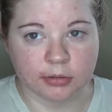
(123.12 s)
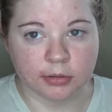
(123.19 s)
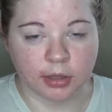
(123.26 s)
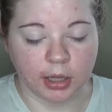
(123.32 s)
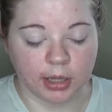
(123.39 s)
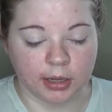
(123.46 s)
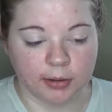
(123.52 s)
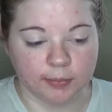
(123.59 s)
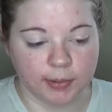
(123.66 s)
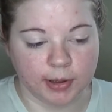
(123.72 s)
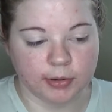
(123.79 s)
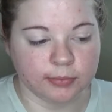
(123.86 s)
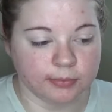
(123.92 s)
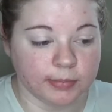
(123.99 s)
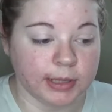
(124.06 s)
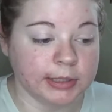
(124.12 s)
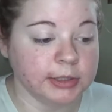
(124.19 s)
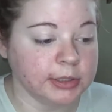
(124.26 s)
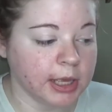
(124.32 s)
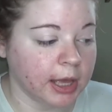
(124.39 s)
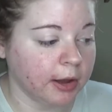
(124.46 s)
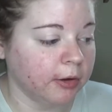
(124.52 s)
like about
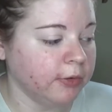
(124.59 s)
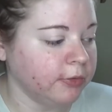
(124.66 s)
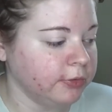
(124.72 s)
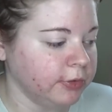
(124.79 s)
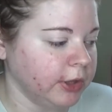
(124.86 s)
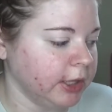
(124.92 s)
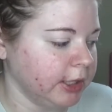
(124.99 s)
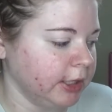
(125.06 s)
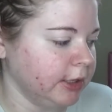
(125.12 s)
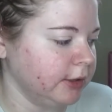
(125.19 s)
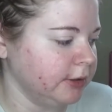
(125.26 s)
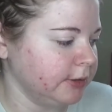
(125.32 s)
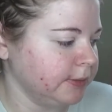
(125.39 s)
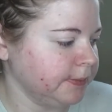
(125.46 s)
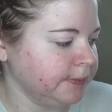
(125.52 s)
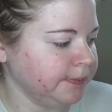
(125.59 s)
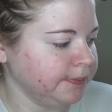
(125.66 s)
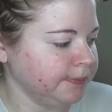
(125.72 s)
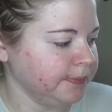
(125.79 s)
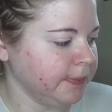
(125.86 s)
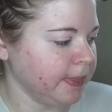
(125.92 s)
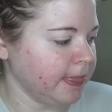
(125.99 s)
myself, like
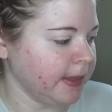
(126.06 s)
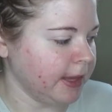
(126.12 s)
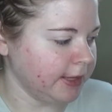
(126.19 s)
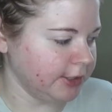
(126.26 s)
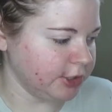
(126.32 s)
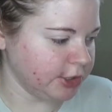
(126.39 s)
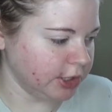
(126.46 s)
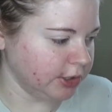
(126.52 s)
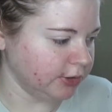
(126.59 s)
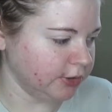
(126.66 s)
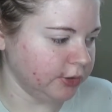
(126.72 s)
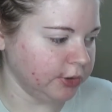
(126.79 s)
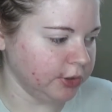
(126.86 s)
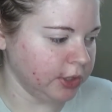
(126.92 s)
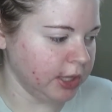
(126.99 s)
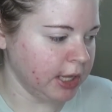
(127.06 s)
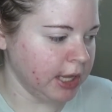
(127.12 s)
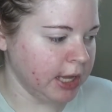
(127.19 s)
in general,